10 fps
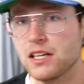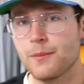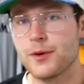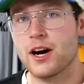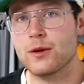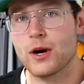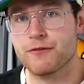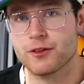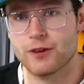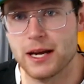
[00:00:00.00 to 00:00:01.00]
number ninety-one for
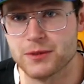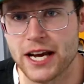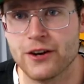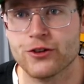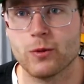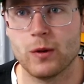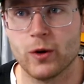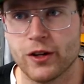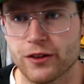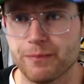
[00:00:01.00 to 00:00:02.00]
the Rams, Andrew
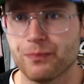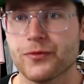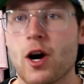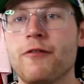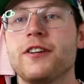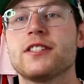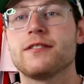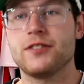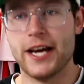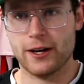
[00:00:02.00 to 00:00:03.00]
Whitworth, offensive
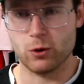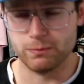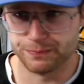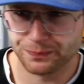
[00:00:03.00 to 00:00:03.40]
tackle.